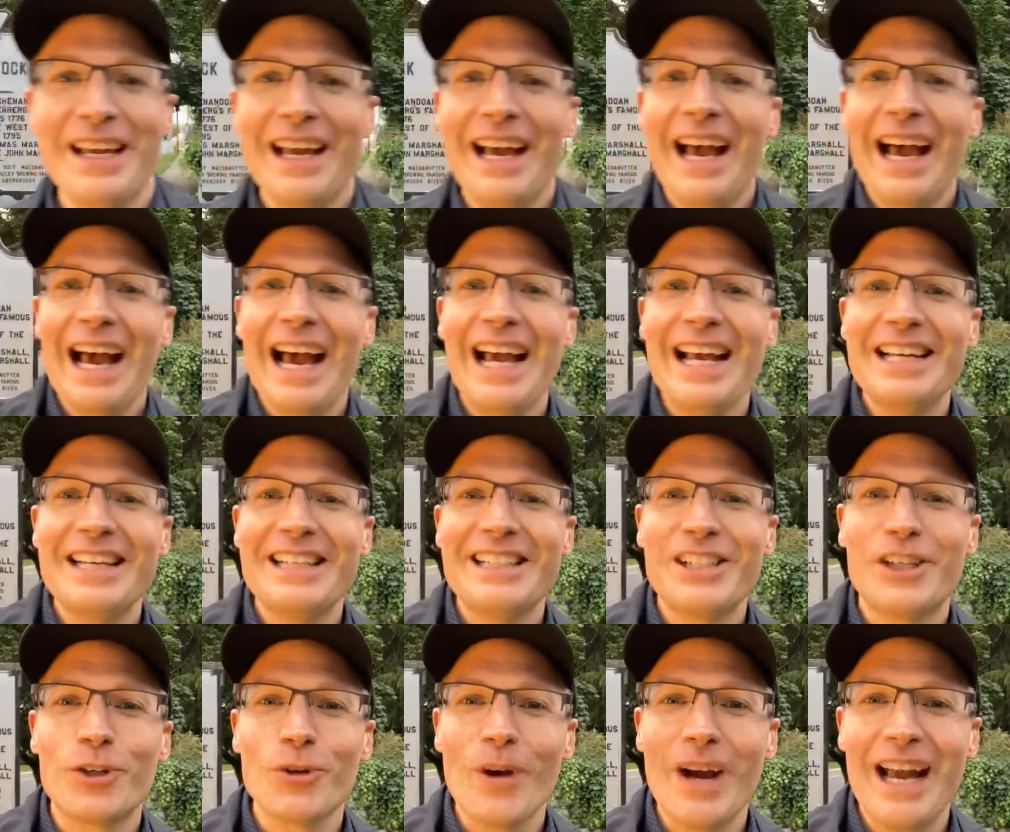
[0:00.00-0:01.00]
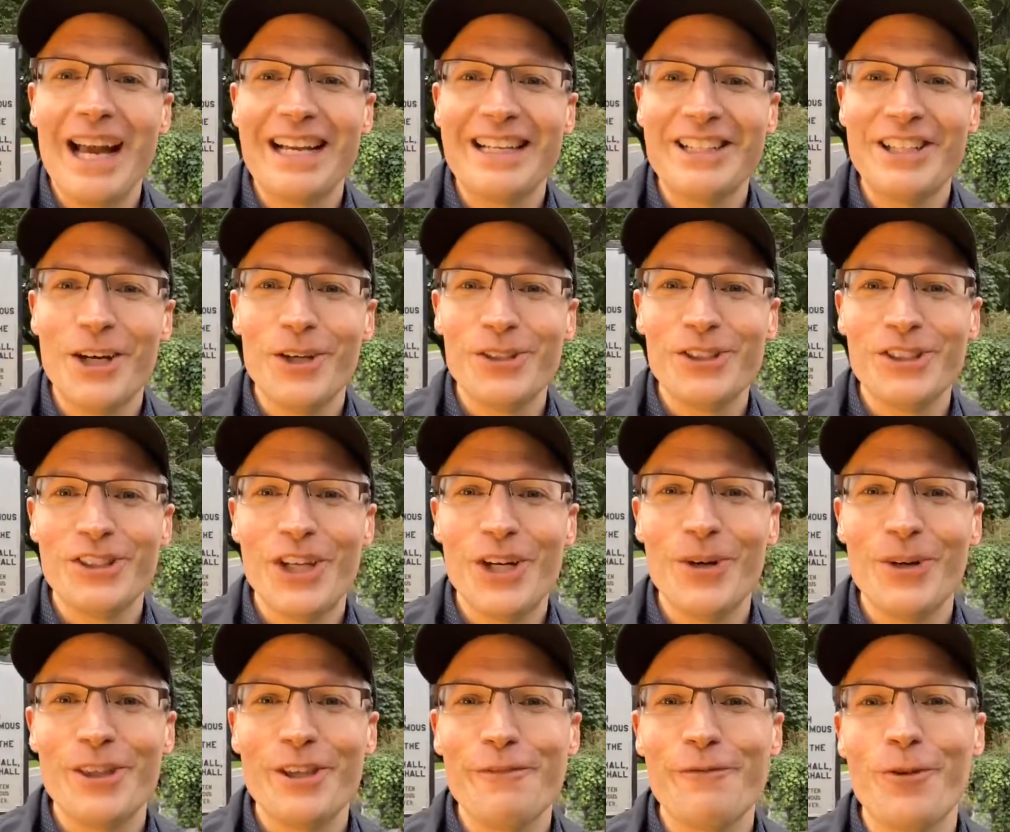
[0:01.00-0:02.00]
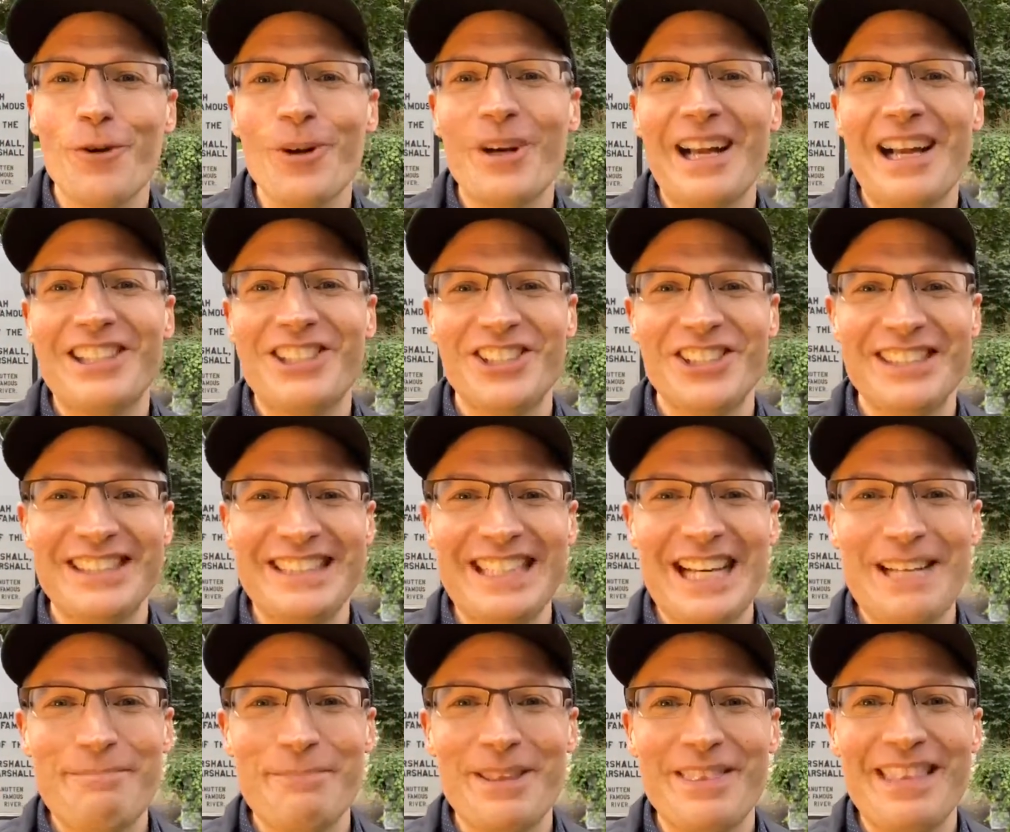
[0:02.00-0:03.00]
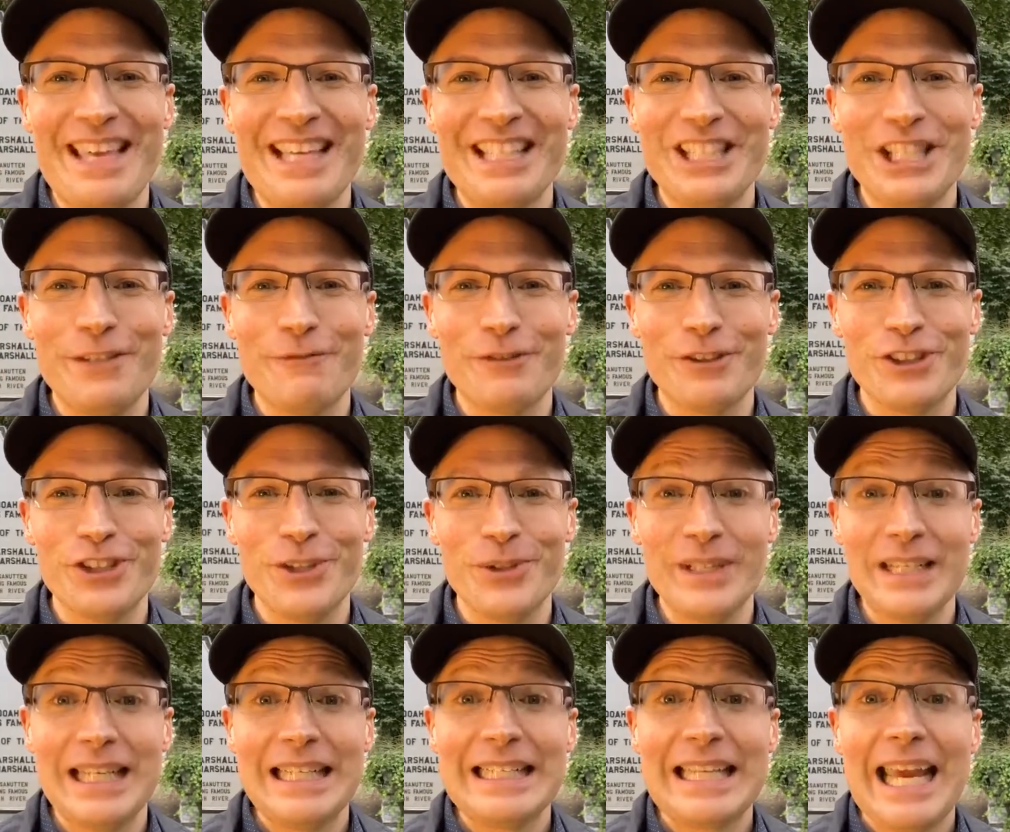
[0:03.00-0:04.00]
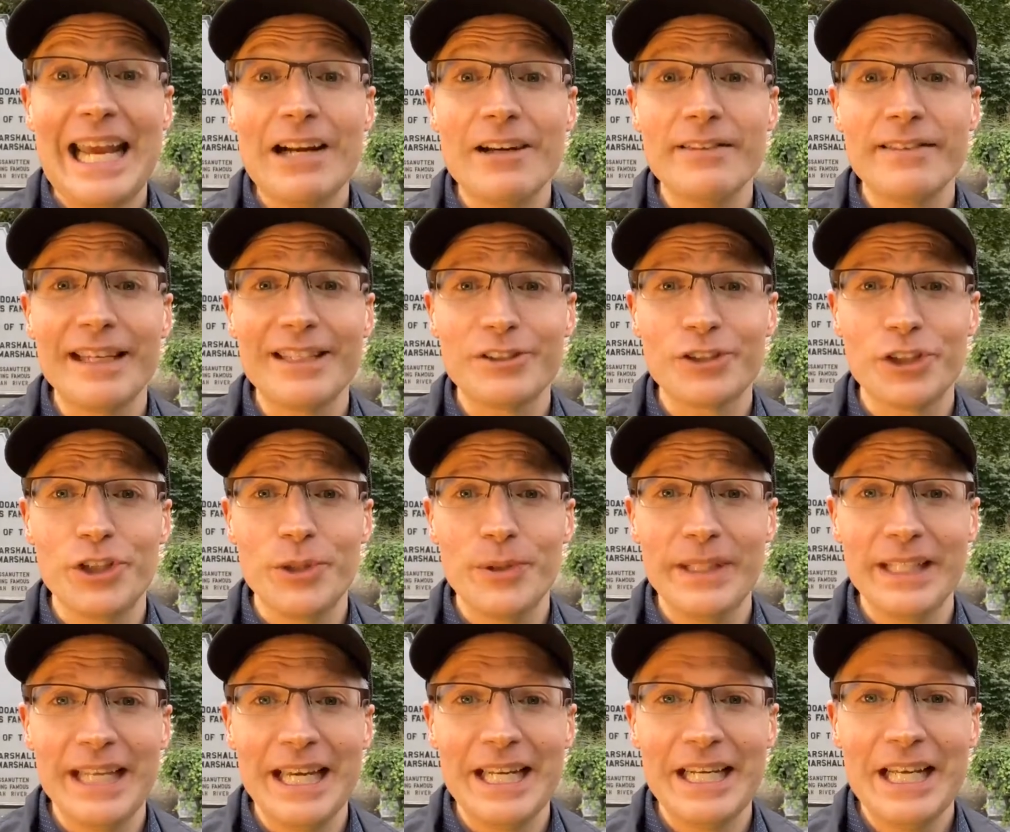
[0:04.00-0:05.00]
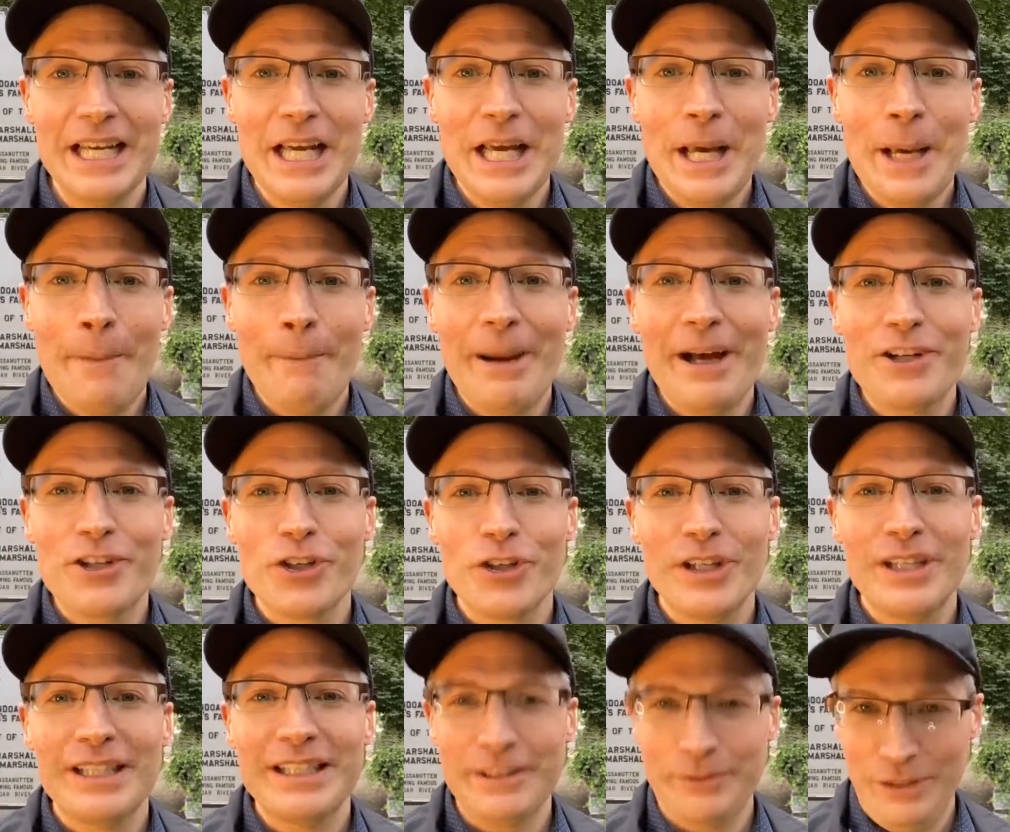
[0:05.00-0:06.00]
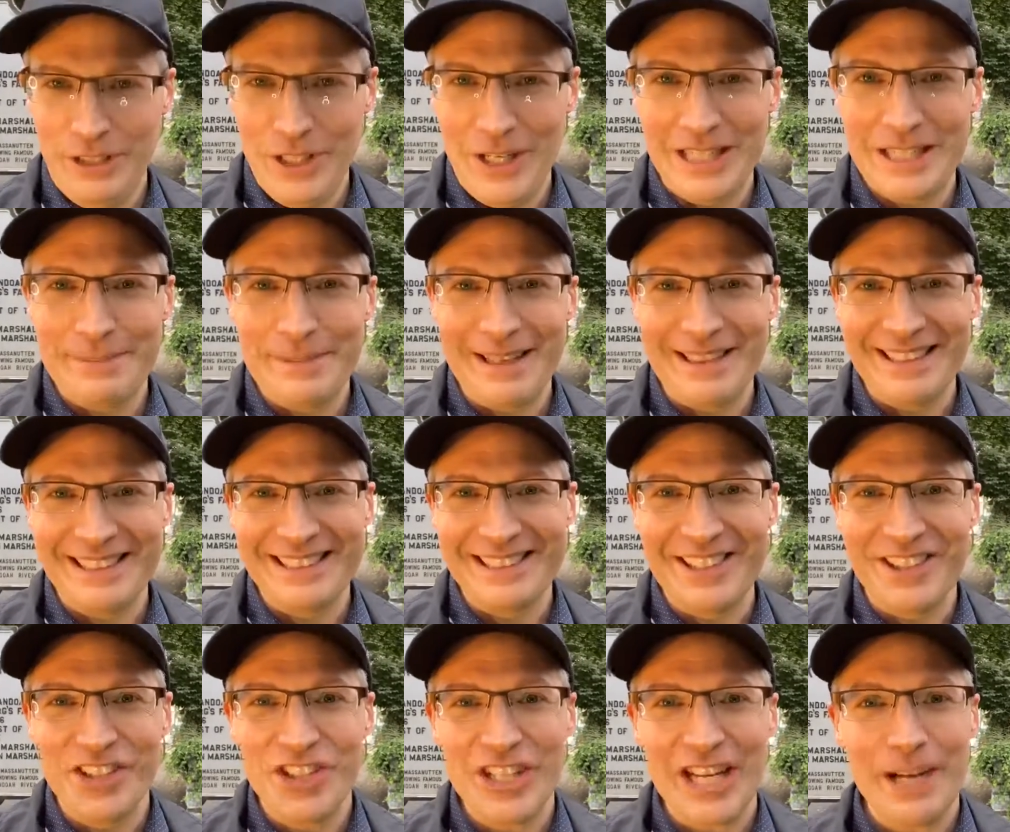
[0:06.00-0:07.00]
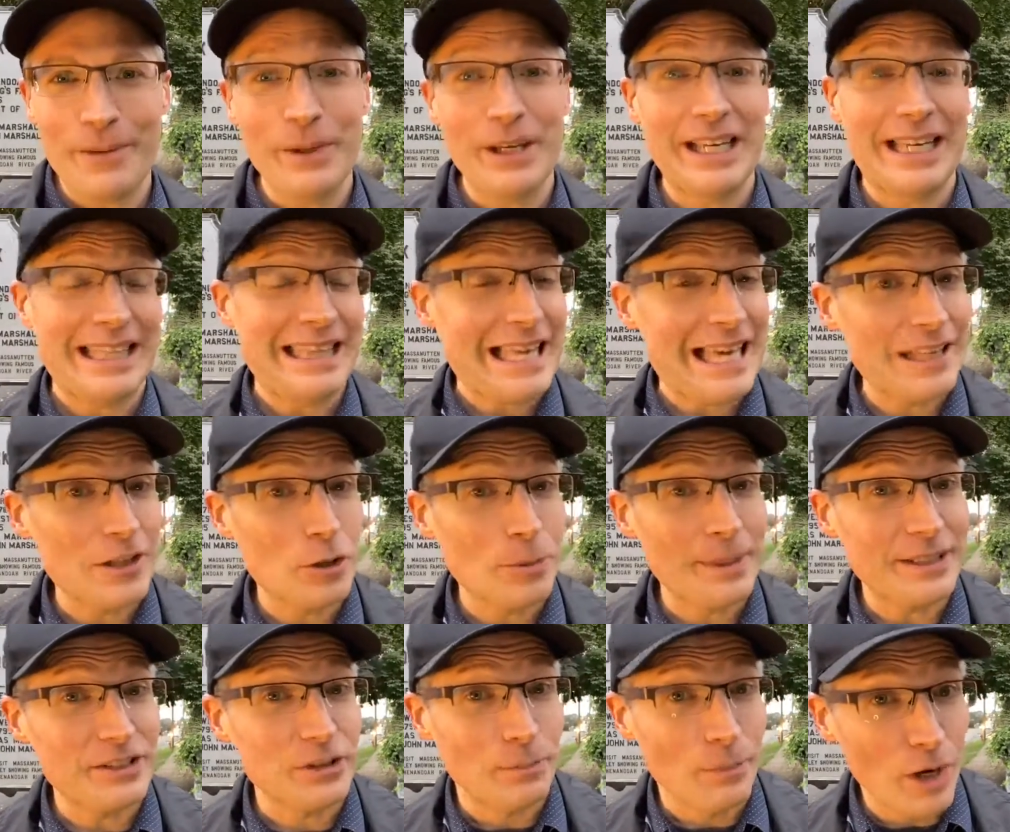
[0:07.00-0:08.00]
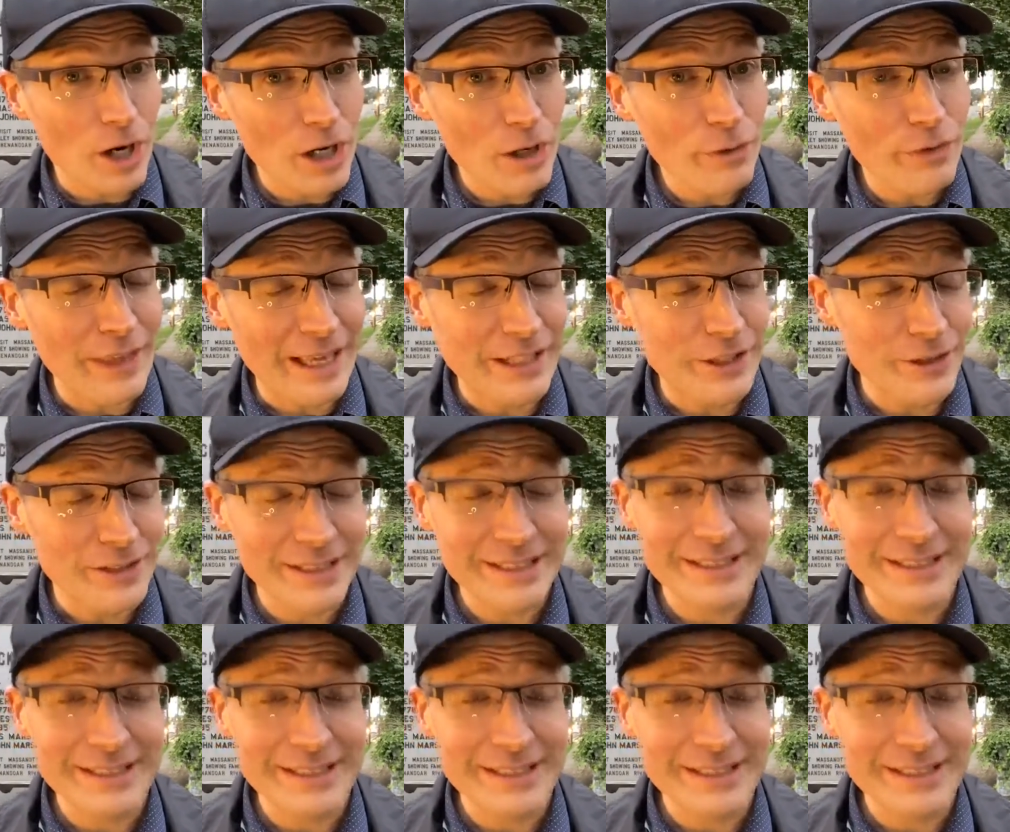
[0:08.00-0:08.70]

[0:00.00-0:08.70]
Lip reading: And Greg, no snow in the forecast just yet, but thank you for tuning in. Karen, thanks for tuning in. Petra, we talked about the sunshine. We get that a little bit tomorrow. Thank goodness, a